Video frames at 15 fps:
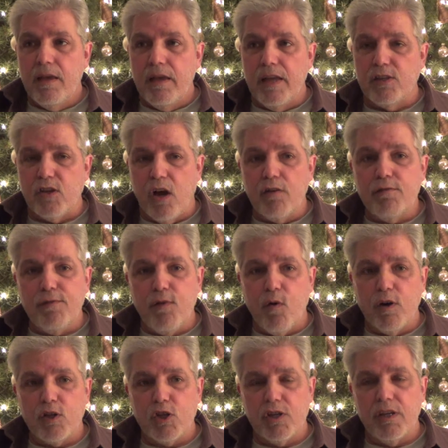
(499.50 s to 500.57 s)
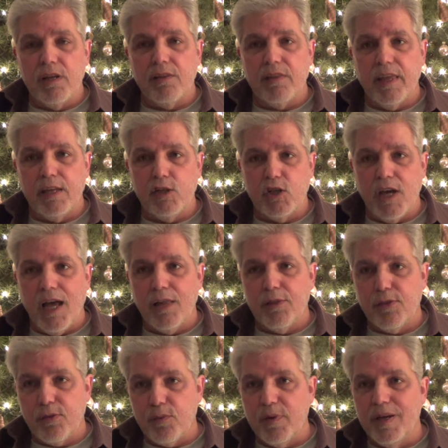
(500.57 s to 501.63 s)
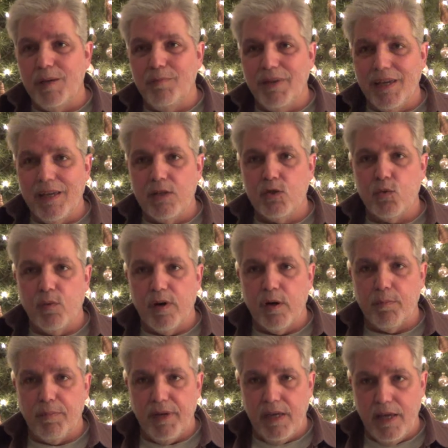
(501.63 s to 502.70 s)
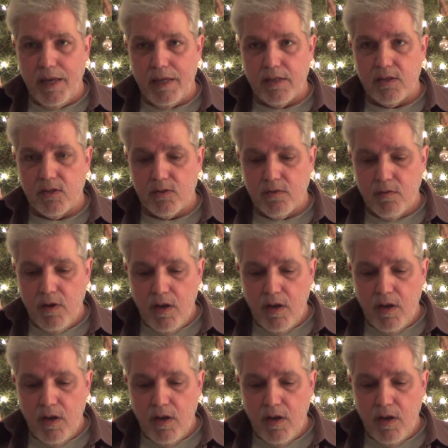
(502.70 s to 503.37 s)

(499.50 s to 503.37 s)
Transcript: it's unfortunate that John 3 begins where it begins.